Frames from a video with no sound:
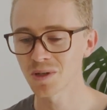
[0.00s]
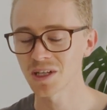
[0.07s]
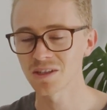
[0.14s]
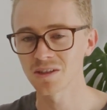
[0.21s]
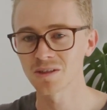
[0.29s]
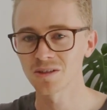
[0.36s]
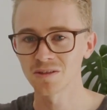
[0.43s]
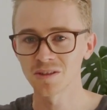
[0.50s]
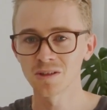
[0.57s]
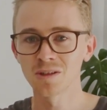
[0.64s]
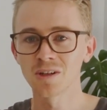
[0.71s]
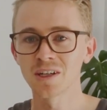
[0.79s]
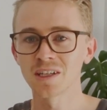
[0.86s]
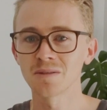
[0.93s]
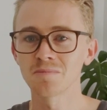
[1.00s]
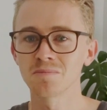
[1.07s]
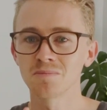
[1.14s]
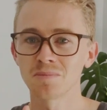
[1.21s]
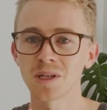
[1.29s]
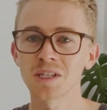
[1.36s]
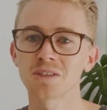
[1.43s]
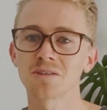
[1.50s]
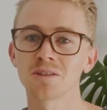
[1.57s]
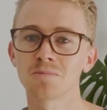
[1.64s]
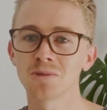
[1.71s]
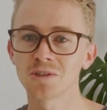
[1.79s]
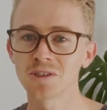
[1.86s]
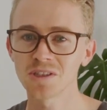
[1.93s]
but the LiDAR basically
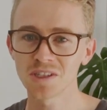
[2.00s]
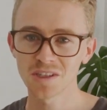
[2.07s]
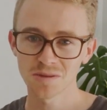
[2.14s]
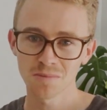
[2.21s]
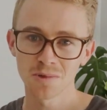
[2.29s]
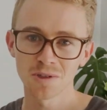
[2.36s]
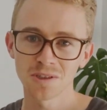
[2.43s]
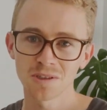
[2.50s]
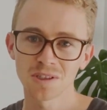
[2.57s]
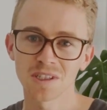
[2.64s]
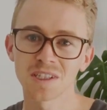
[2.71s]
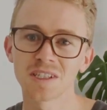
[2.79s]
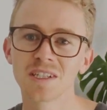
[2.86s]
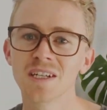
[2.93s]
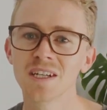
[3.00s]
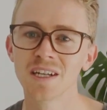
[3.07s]
produces a point cloud